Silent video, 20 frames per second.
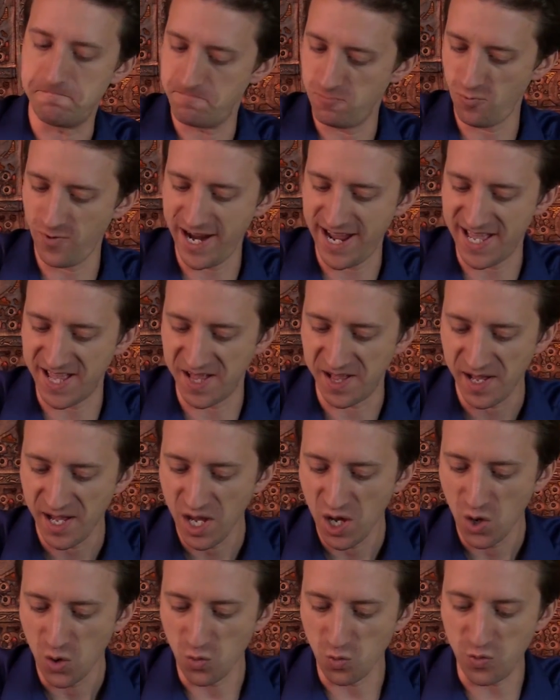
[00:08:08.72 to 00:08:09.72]
Well,
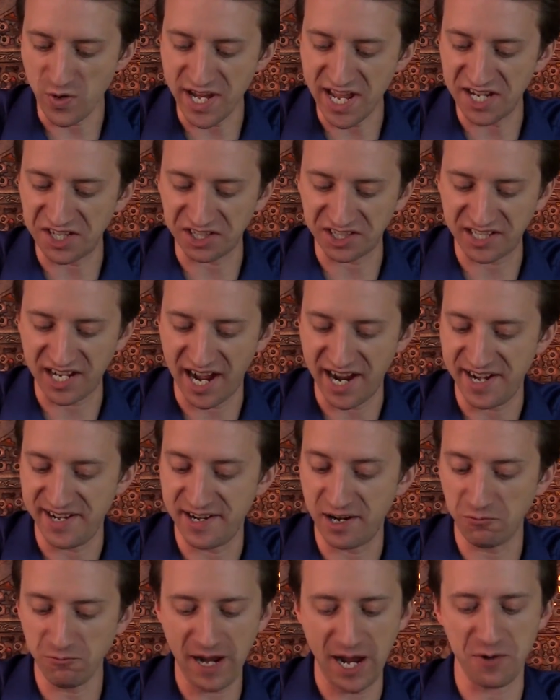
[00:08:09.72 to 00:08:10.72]
we had just
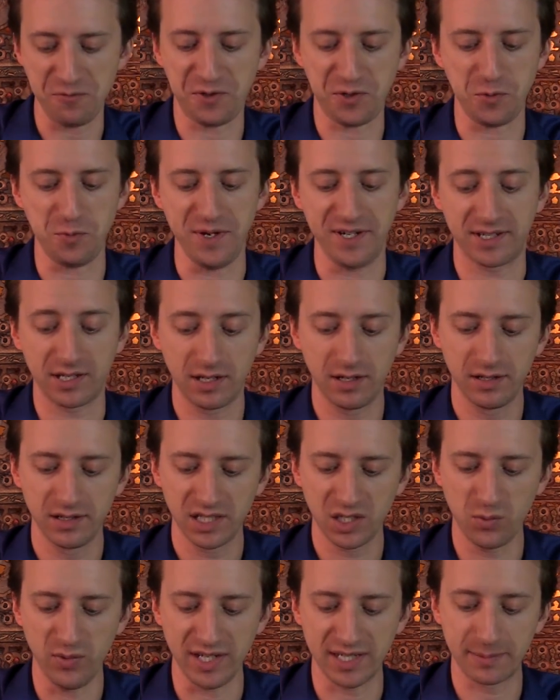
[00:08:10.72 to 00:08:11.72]
gotten around to it,
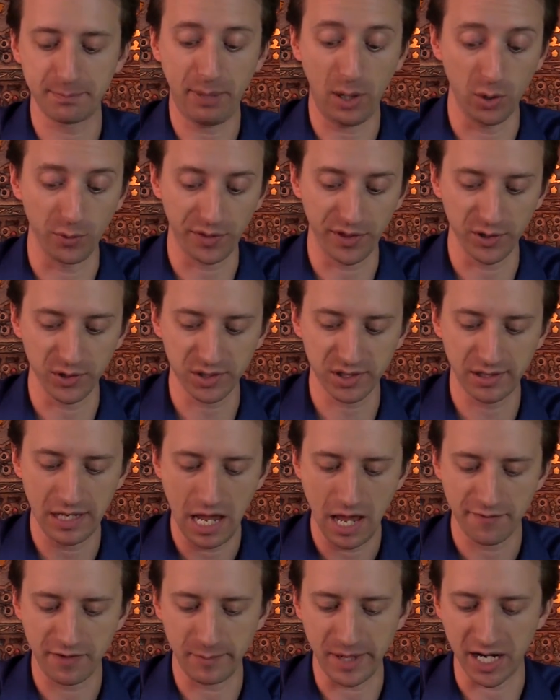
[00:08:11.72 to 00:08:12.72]
squeaks Pothos
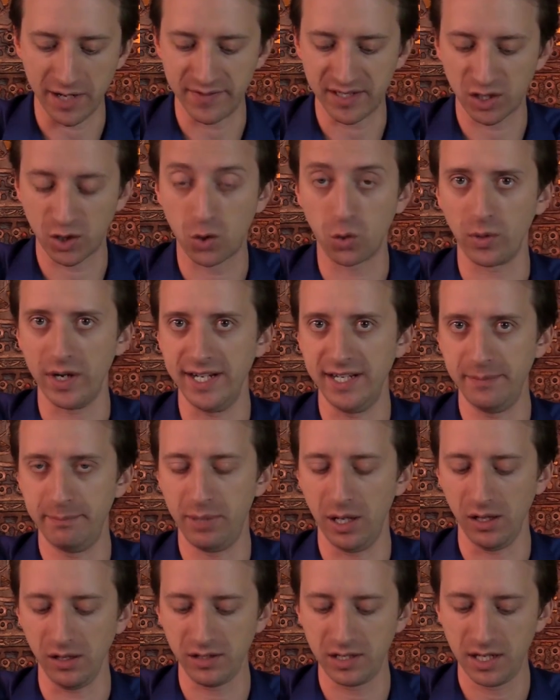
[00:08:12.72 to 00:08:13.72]
from out of his great
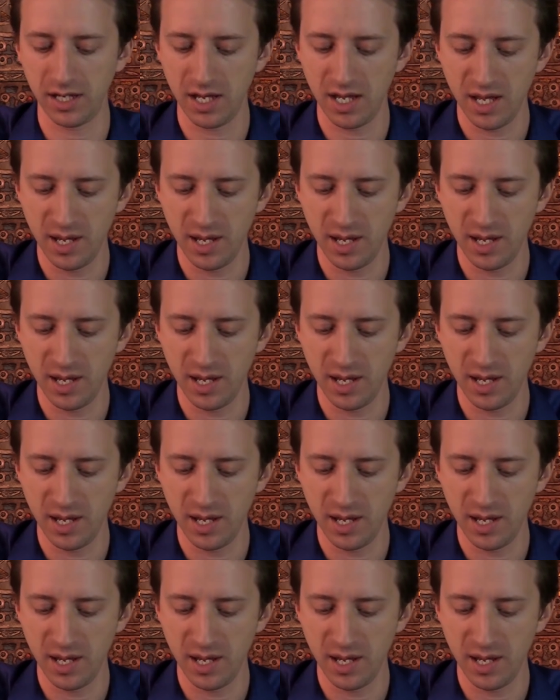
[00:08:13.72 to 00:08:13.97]
bulk.